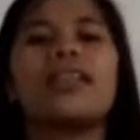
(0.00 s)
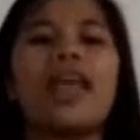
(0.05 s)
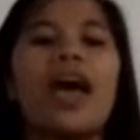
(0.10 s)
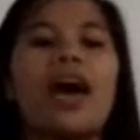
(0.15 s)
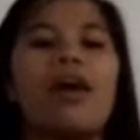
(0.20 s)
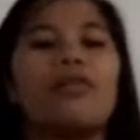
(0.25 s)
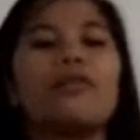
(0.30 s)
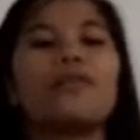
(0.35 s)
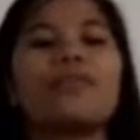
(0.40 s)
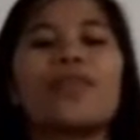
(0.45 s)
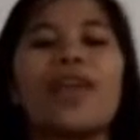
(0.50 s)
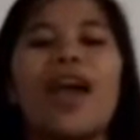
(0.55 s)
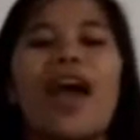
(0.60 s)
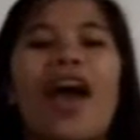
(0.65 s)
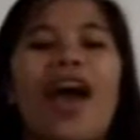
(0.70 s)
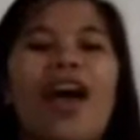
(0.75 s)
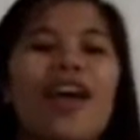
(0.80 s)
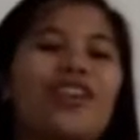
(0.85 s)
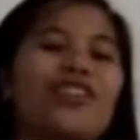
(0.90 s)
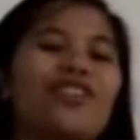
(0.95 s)
Now,
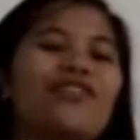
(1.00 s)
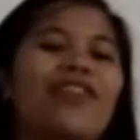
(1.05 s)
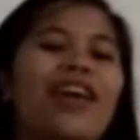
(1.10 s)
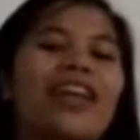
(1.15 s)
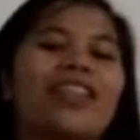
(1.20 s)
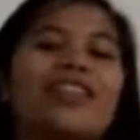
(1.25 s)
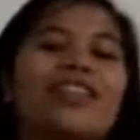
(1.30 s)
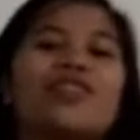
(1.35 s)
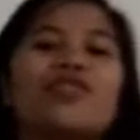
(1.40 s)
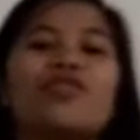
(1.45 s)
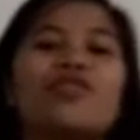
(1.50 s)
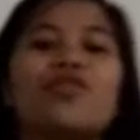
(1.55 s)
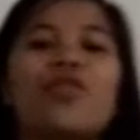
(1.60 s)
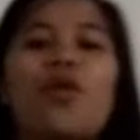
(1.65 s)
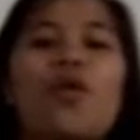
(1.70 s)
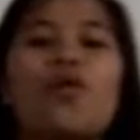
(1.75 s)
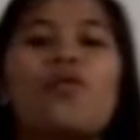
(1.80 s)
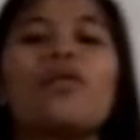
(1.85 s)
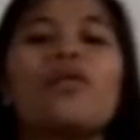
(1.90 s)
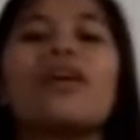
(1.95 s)
are you ready to
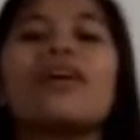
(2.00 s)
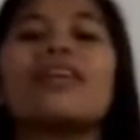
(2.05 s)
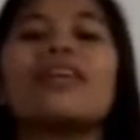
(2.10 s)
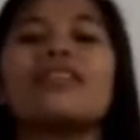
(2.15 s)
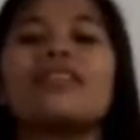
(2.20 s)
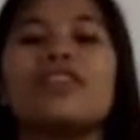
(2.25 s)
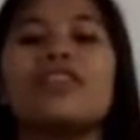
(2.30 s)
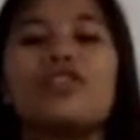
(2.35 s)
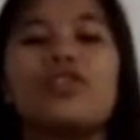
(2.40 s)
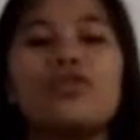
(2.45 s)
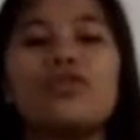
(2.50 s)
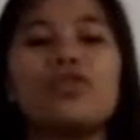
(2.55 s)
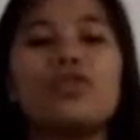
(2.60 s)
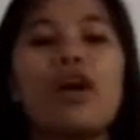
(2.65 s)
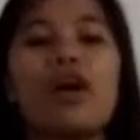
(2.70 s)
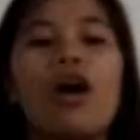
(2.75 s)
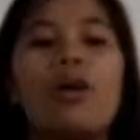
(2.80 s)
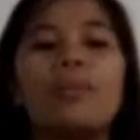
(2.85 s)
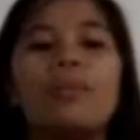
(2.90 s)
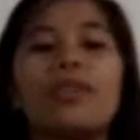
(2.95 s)
know the two
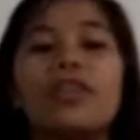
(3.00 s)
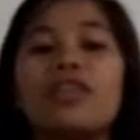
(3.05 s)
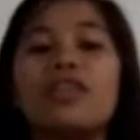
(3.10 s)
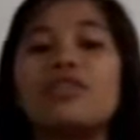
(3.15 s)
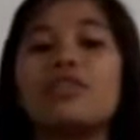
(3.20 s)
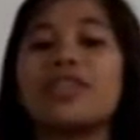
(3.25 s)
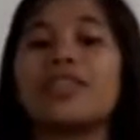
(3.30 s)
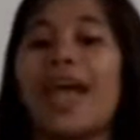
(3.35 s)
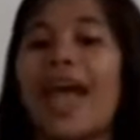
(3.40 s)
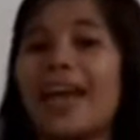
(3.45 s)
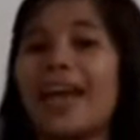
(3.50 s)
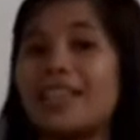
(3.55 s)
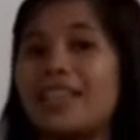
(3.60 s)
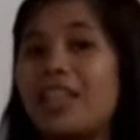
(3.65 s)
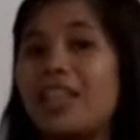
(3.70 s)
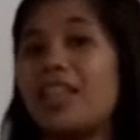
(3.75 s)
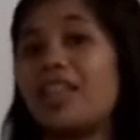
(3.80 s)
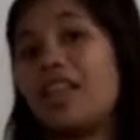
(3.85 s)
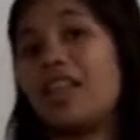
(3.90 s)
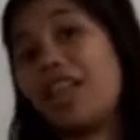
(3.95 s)
commonly used
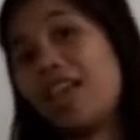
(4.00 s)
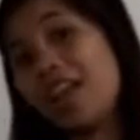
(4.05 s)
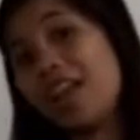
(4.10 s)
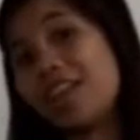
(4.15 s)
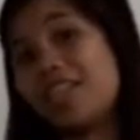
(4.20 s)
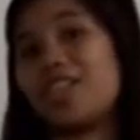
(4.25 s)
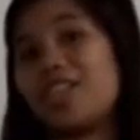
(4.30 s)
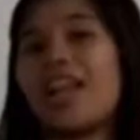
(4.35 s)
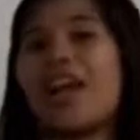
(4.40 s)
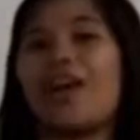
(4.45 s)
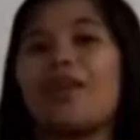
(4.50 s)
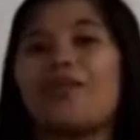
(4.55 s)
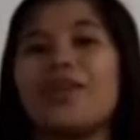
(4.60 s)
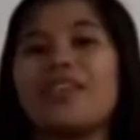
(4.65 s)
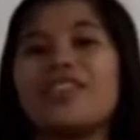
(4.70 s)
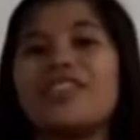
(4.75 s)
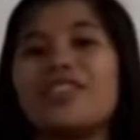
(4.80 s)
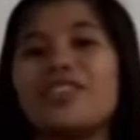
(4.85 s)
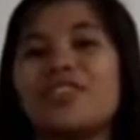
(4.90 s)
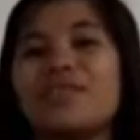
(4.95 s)
accents in English
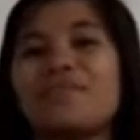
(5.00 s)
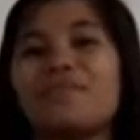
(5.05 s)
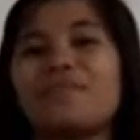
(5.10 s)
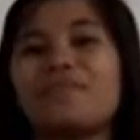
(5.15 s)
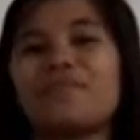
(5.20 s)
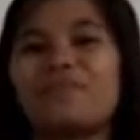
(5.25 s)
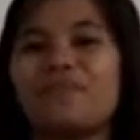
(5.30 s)
language?